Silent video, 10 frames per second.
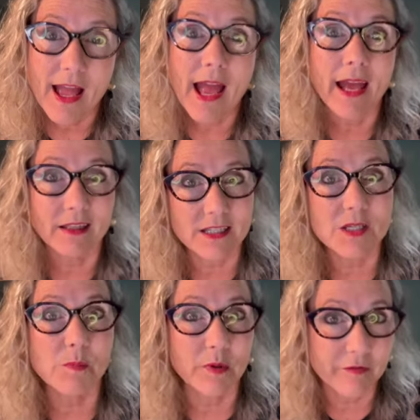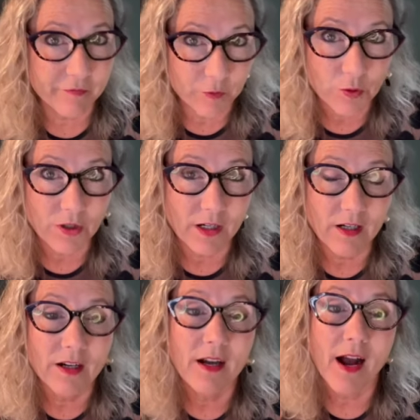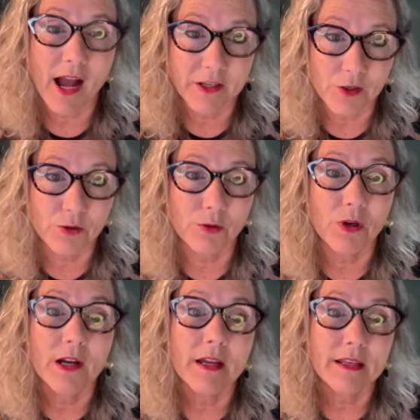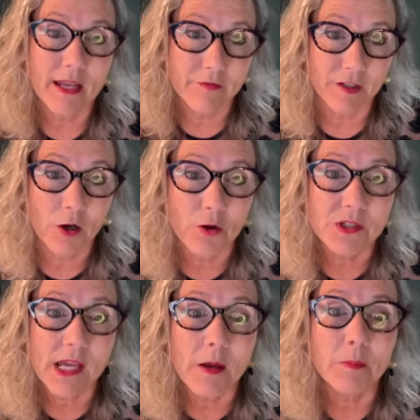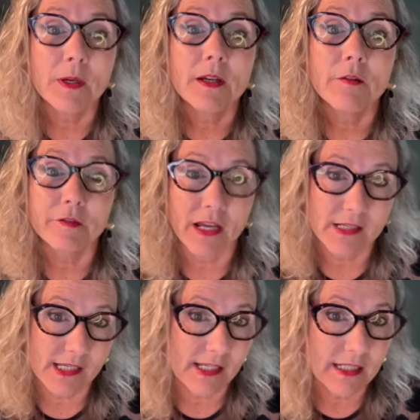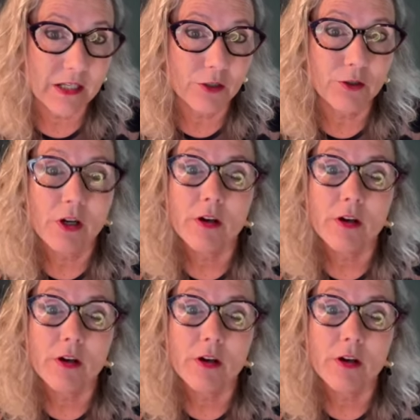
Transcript: at least before I knew Neferhotep, Francis Leader,